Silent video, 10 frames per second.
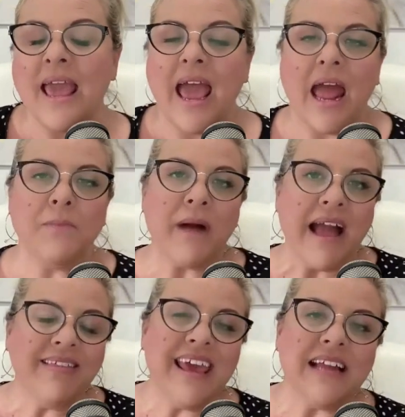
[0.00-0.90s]
And
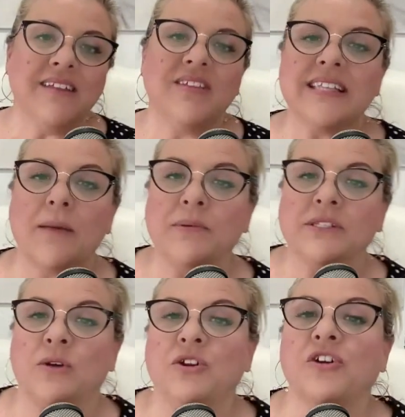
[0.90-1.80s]
by the end of this
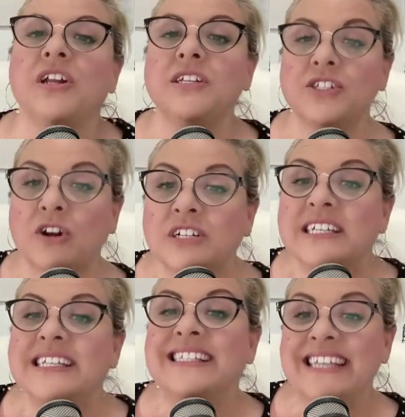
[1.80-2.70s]
episode, you're going to start
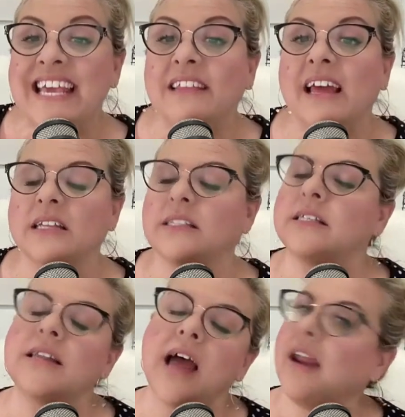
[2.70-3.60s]
to see that it's
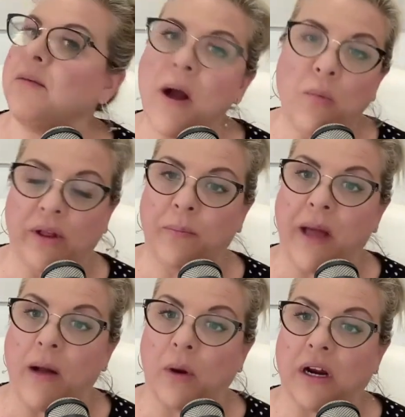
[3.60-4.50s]
not about
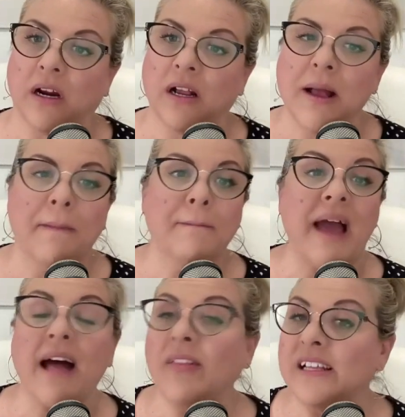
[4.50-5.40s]
willpower,
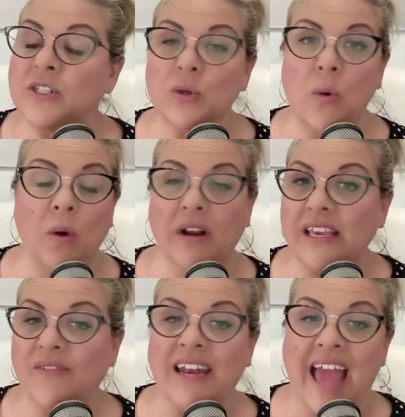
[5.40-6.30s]
balance, or
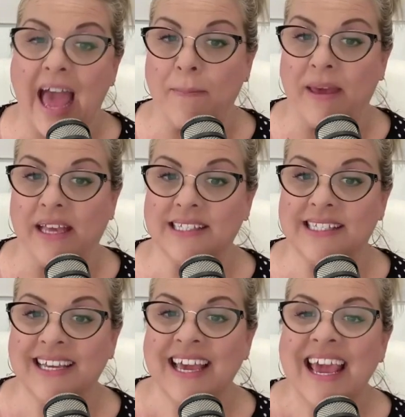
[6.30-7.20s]
even
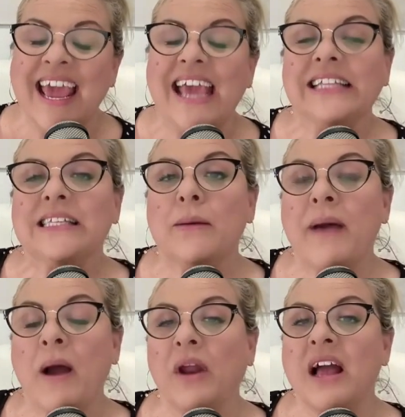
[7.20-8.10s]
habits. It's
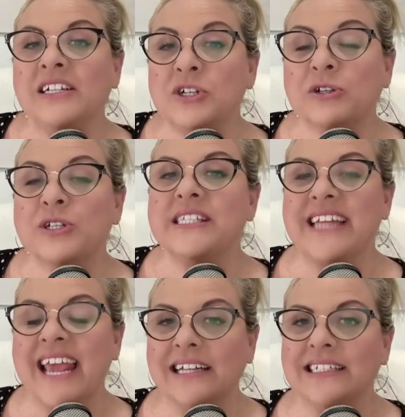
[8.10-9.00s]
about
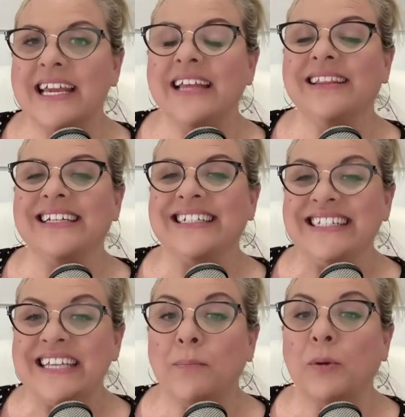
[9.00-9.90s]
understanding the
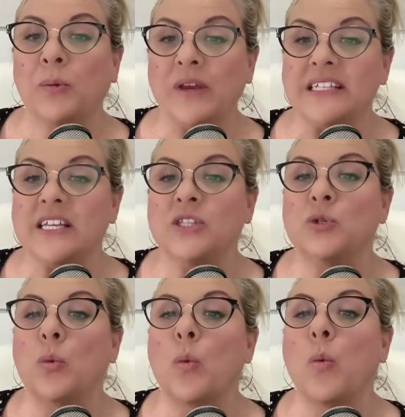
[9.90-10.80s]
deeper
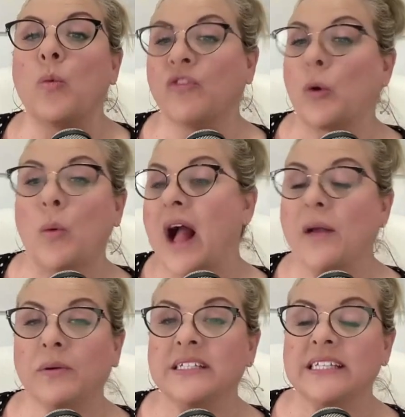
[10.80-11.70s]
reasons for why
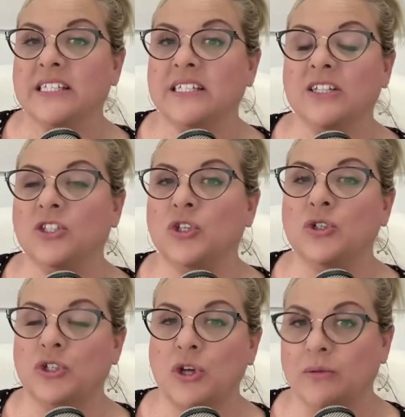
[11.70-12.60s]
resistance
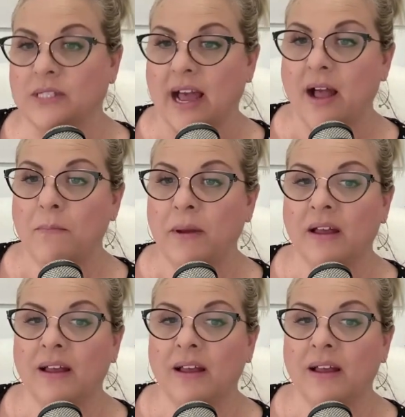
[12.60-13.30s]
shows up